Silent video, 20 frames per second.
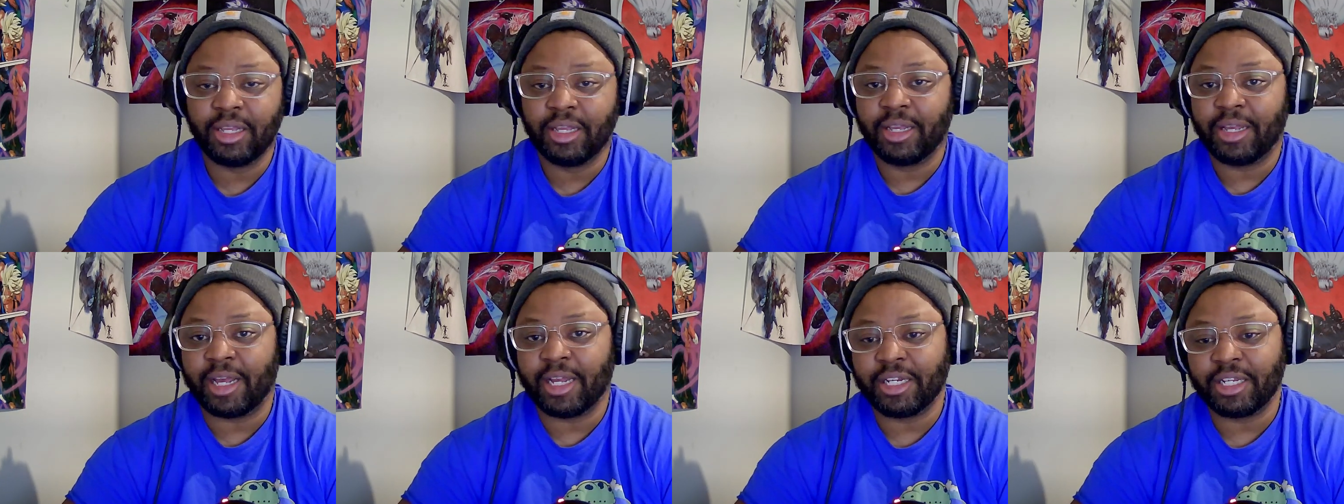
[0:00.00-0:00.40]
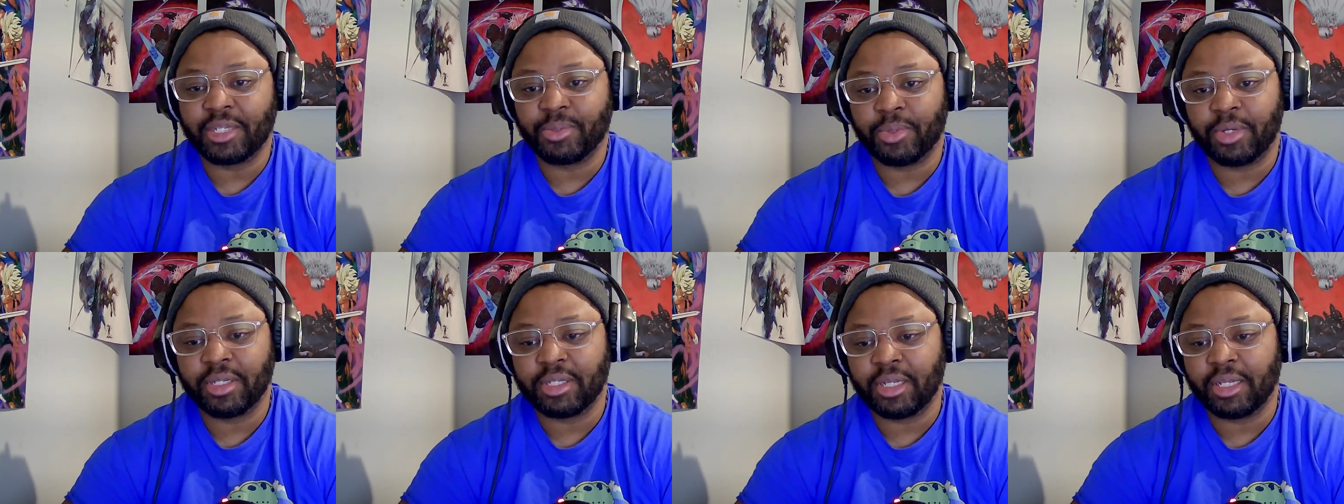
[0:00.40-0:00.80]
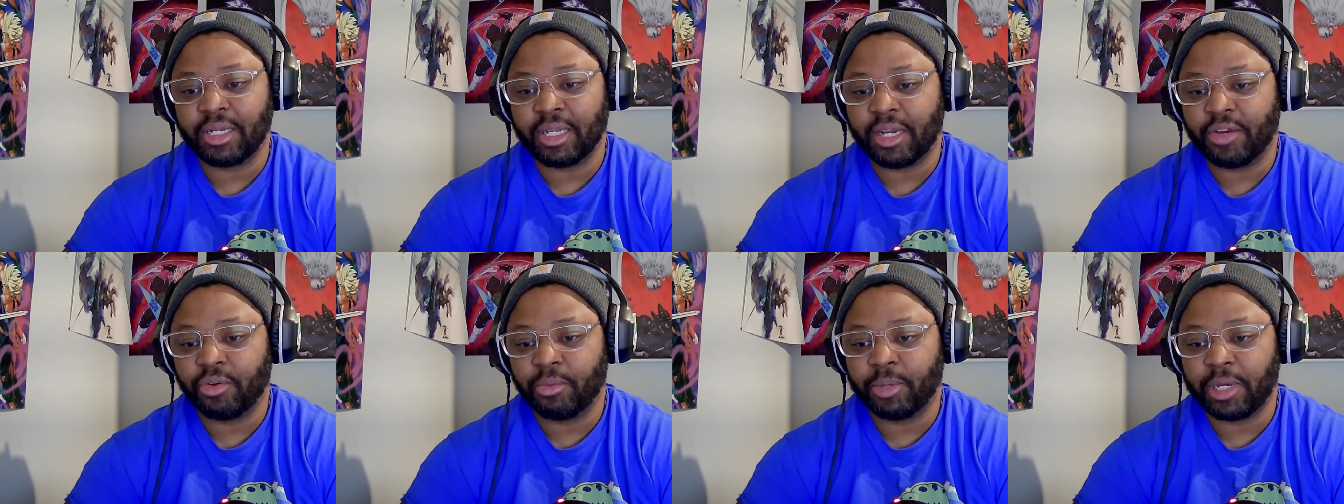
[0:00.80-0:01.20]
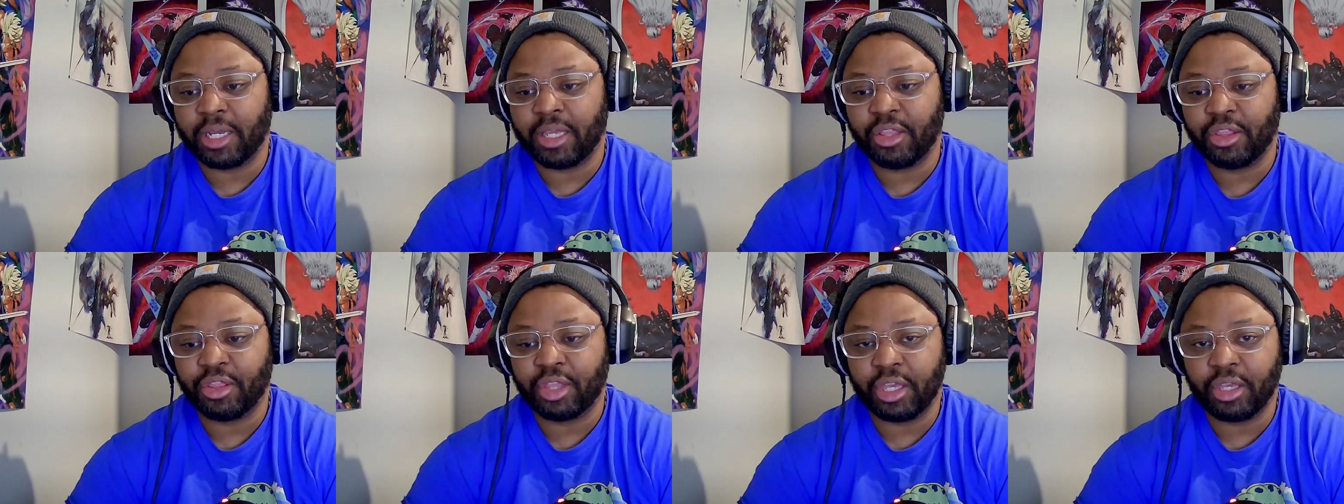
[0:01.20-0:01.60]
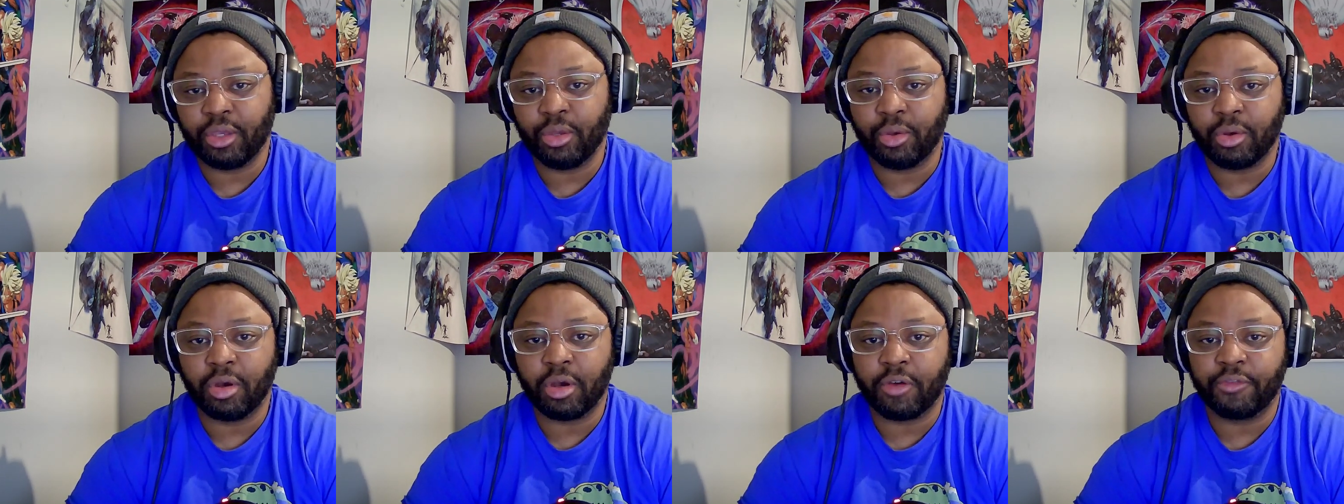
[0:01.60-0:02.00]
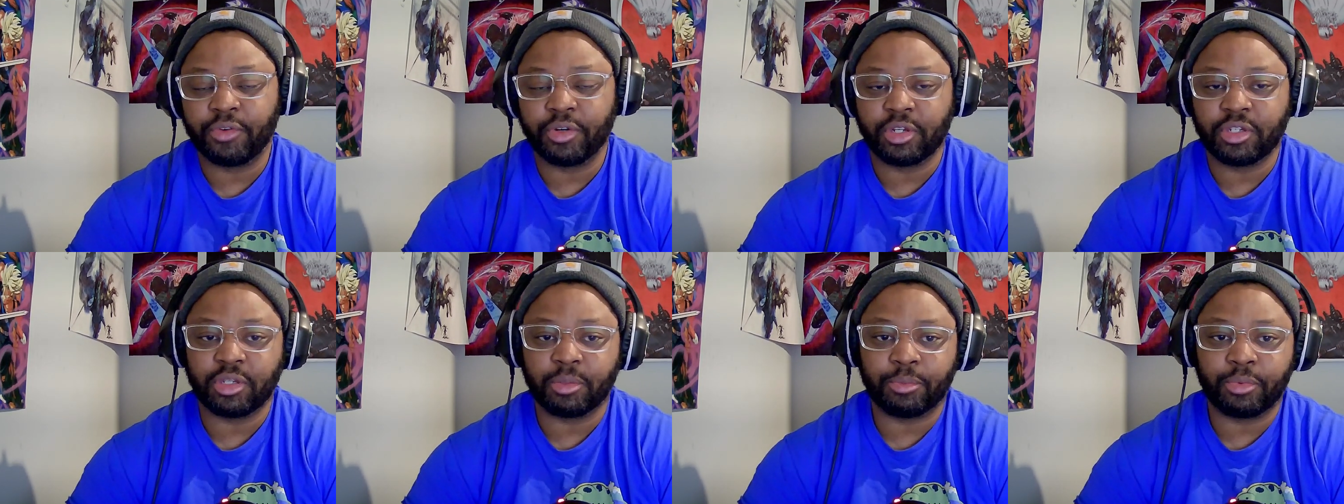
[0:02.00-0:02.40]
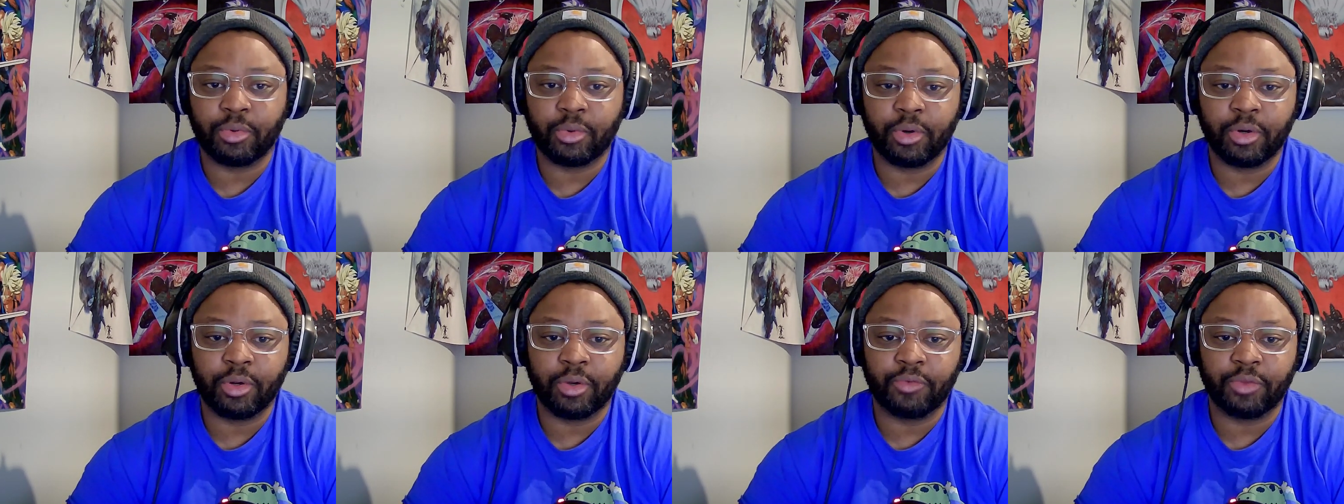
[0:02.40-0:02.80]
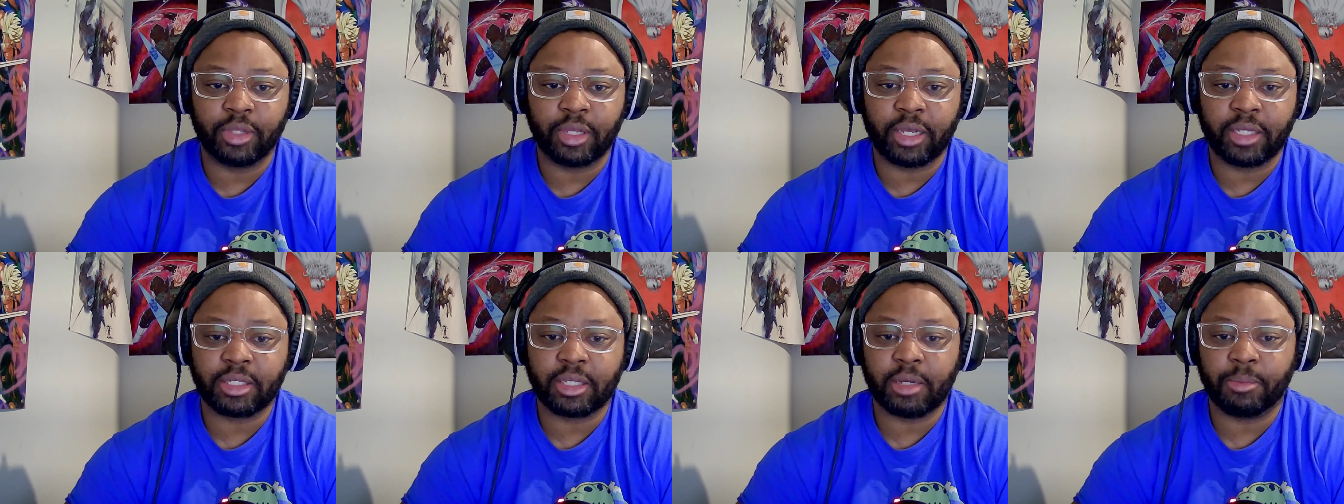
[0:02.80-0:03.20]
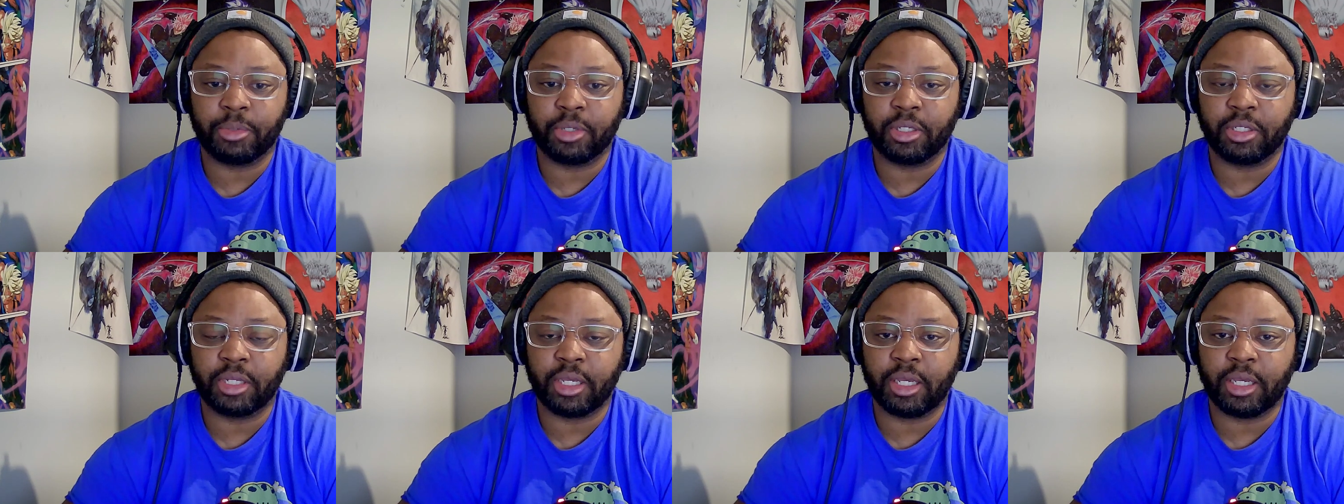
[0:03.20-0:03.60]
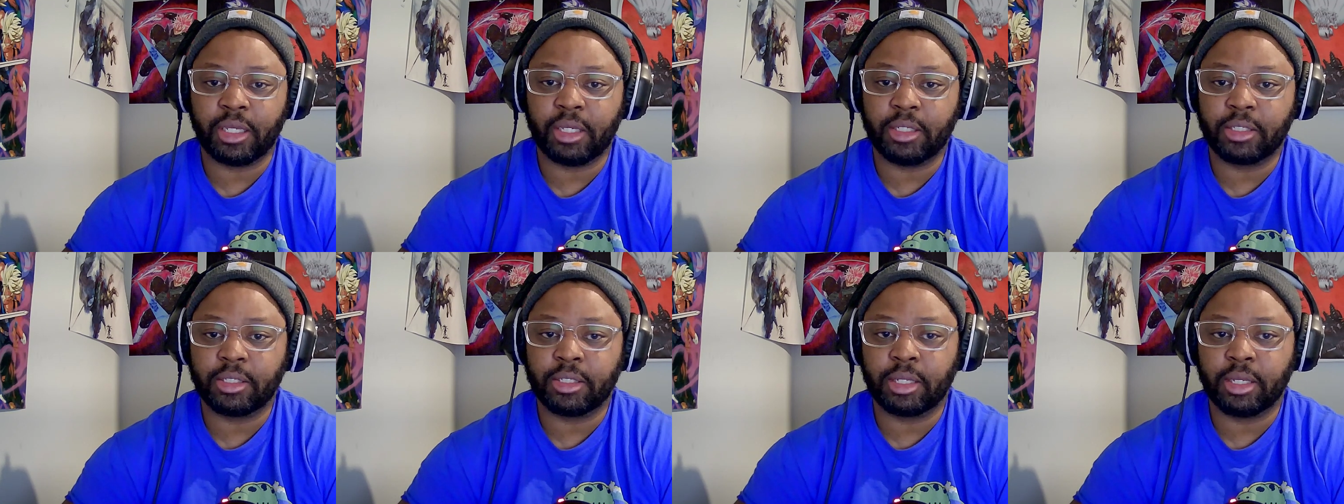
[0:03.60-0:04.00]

I just want to say to everybody, thank you all for the support over the last couple of days.